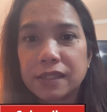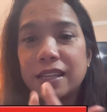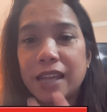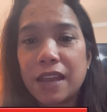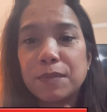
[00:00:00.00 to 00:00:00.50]
He
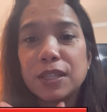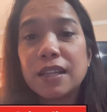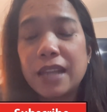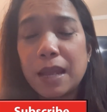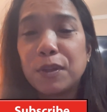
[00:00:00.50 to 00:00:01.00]
gave me the
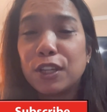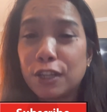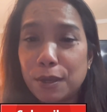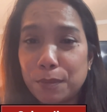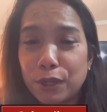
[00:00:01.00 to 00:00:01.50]
name and the
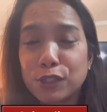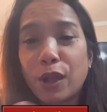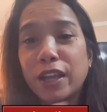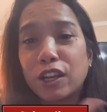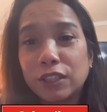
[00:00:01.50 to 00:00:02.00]
number, so
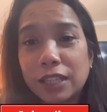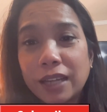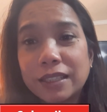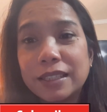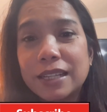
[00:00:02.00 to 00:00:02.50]
I
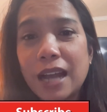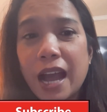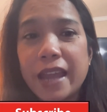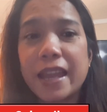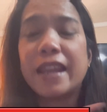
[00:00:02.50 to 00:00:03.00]
contacted the
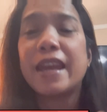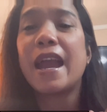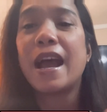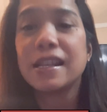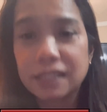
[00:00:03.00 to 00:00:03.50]
guy and I
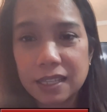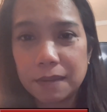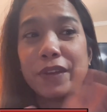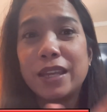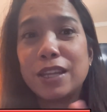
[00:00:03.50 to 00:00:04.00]
asked him
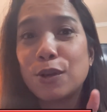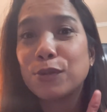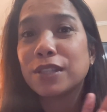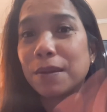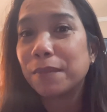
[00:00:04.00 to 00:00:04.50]
if he
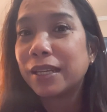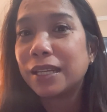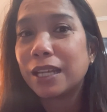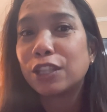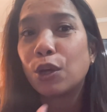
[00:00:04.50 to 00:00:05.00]
knows somebody
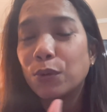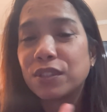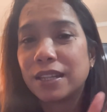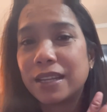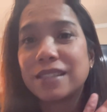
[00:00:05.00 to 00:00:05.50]
that
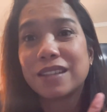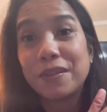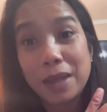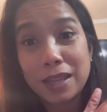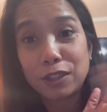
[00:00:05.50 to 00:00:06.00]
owns an
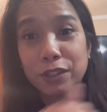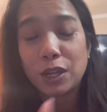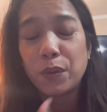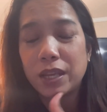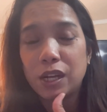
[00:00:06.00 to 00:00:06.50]
excavator
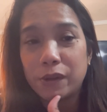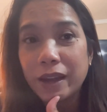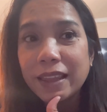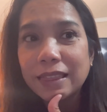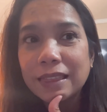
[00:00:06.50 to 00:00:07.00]
that we can
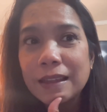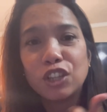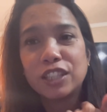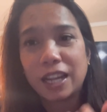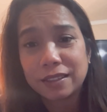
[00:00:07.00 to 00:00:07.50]
rent.
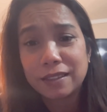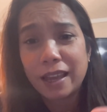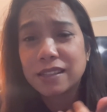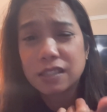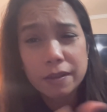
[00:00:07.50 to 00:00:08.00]
Contact the
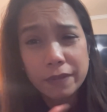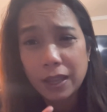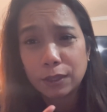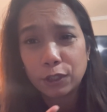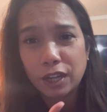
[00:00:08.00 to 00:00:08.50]

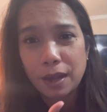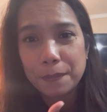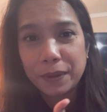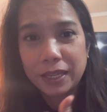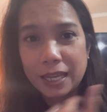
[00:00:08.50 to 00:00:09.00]
excavator
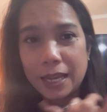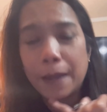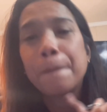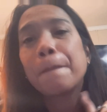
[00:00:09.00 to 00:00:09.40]
company.